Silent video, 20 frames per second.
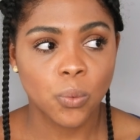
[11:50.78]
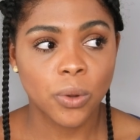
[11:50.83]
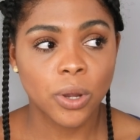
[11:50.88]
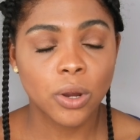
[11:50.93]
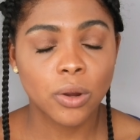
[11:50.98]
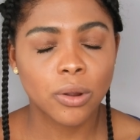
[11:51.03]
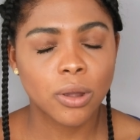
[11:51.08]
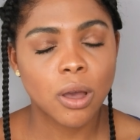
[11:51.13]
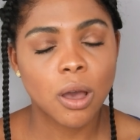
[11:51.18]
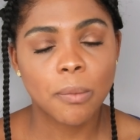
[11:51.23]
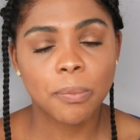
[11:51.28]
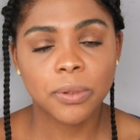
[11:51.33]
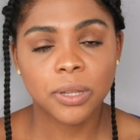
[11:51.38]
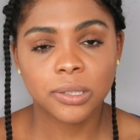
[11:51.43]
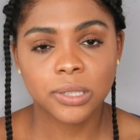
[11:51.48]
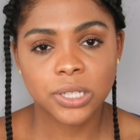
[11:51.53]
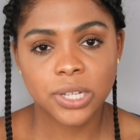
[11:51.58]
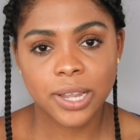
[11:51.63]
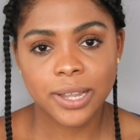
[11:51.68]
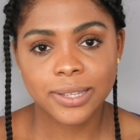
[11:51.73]
we're a
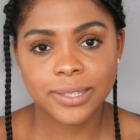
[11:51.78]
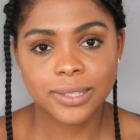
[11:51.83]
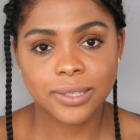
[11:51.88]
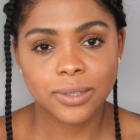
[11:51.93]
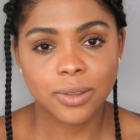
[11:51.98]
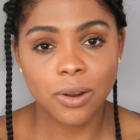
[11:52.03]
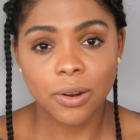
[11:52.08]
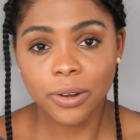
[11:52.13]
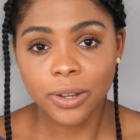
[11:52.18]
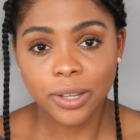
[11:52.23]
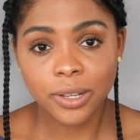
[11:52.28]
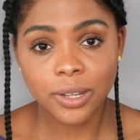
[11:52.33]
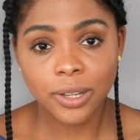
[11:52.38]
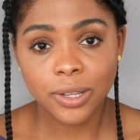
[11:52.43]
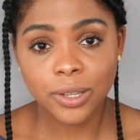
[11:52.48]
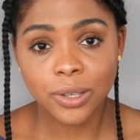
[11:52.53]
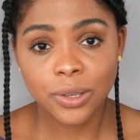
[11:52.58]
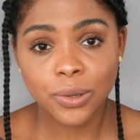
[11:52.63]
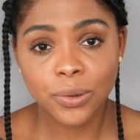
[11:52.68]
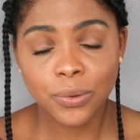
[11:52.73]
couple of shades darker
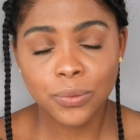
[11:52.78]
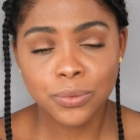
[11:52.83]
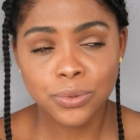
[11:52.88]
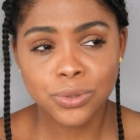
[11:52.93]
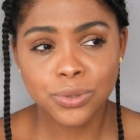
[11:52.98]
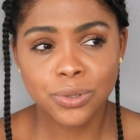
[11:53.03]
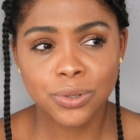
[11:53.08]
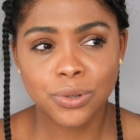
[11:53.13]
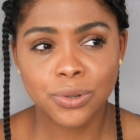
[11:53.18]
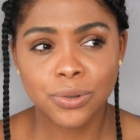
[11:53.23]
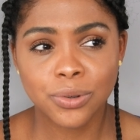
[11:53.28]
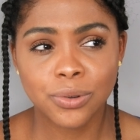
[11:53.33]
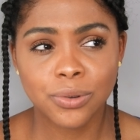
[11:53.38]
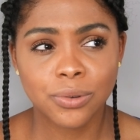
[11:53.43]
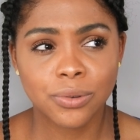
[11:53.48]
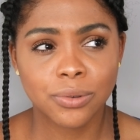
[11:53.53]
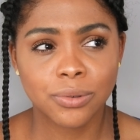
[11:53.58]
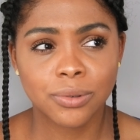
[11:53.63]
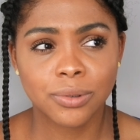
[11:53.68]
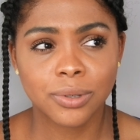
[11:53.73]
than you,
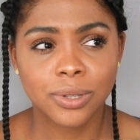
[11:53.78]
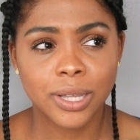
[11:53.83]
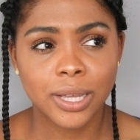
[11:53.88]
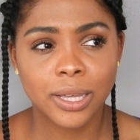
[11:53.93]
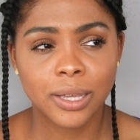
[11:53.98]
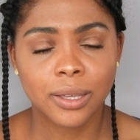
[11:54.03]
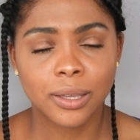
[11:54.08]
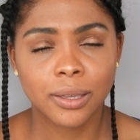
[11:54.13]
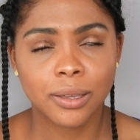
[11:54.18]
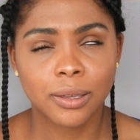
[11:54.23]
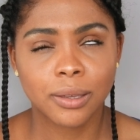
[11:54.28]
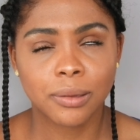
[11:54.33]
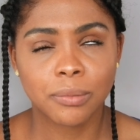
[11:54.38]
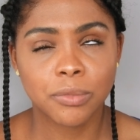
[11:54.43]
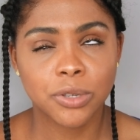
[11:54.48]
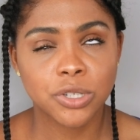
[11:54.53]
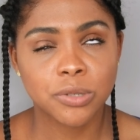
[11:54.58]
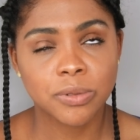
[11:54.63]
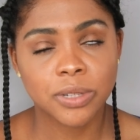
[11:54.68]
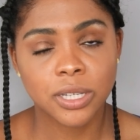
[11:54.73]
so like,
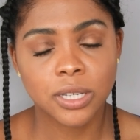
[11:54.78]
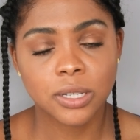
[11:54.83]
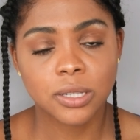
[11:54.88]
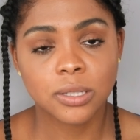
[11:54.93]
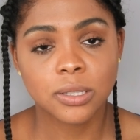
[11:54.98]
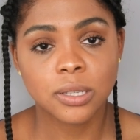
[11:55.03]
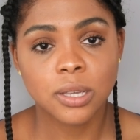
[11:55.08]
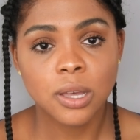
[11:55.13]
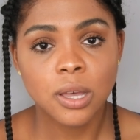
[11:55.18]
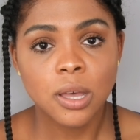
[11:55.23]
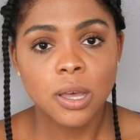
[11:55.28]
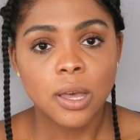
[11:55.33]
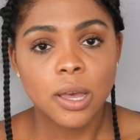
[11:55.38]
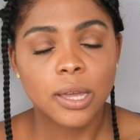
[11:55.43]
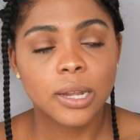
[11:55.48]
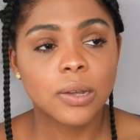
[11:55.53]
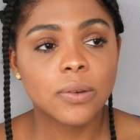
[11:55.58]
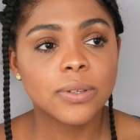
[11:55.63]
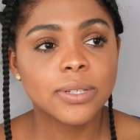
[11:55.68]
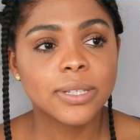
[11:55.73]
bitch, please.
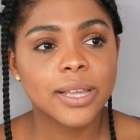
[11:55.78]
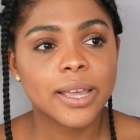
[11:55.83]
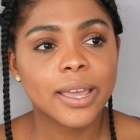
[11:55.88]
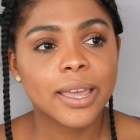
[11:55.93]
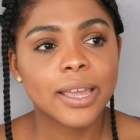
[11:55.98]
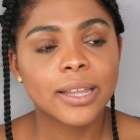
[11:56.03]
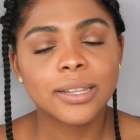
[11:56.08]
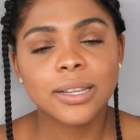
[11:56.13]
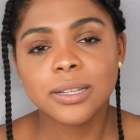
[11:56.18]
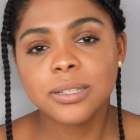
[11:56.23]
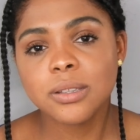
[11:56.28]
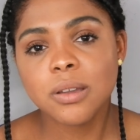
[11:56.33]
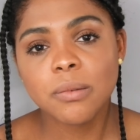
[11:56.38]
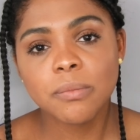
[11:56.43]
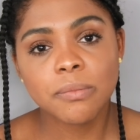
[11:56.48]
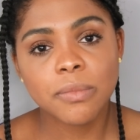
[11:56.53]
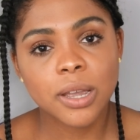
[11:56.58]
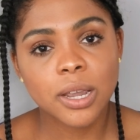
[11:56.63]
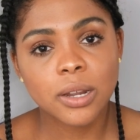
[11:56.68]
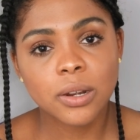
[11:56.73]
And I was like, it does
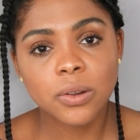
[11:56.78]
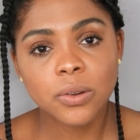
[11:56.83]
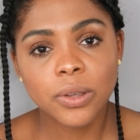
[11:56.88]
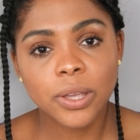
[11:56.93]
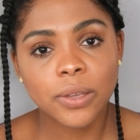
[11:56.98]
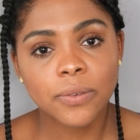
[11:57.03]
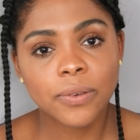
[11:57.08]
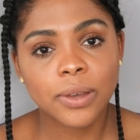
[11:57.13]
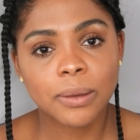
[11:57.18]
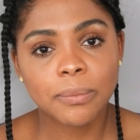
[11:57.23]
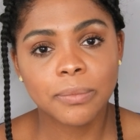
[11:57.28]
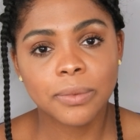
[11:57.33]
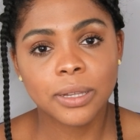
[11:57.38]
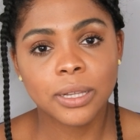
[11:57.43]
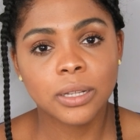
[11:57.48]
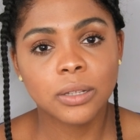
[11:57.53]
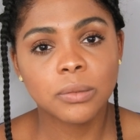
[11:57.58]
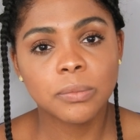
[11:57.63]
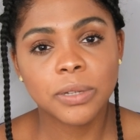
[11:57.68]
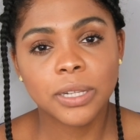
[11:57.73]
not matter if I'm
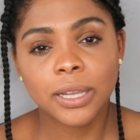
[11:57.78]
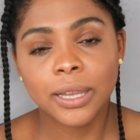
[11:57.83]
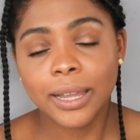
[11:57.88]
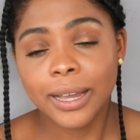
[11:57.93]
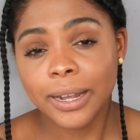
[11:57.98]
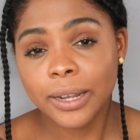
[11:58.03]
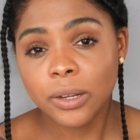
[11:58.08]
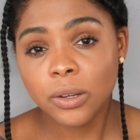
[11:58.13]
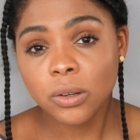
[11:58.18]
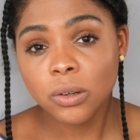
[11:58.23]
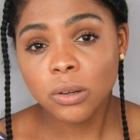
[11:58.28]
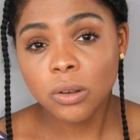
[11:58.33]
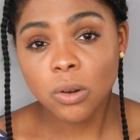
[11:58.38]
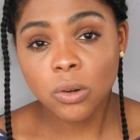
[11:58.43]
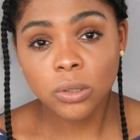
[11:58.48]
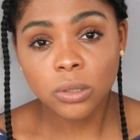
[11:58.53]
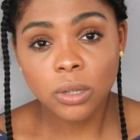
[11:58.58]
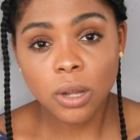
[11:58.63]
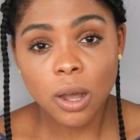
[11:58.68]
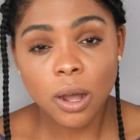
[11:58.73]
a little bit
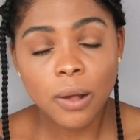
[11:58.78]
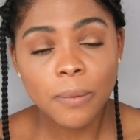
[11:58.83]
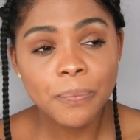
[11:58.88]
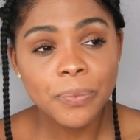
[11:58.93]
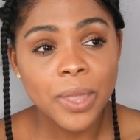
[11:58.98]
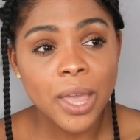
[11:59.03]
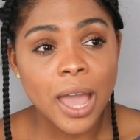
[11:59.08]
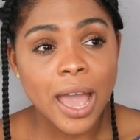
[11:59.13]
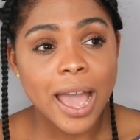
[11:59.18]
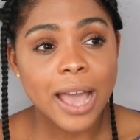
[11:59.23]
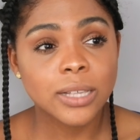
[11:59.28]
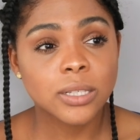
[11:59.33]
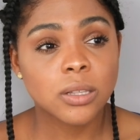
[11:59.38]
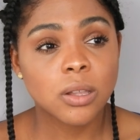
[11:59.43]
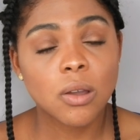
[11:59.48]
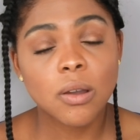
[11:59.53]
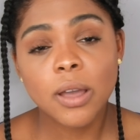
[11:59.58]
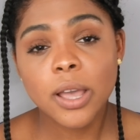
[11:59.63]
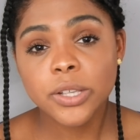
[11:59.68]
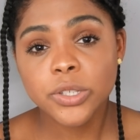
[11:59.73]
lighter or not,
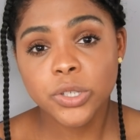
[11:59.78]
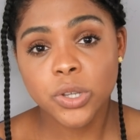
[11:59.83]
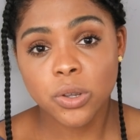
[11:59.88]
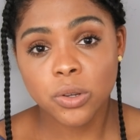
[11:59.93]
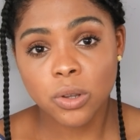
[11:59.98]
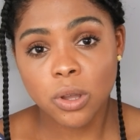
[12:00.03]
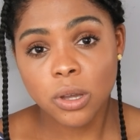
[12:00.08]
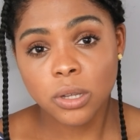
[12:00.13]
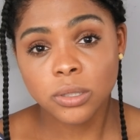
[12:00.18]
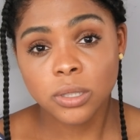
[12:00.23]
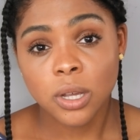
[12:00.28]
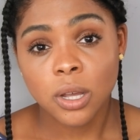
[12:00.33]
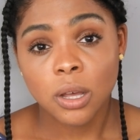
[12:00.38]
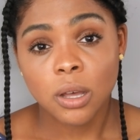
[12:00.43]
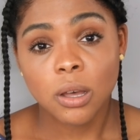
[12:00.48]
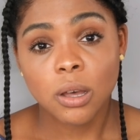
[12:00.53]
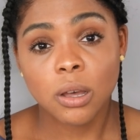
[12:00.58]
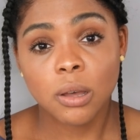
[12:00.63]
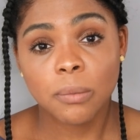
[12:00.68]
as long as you're not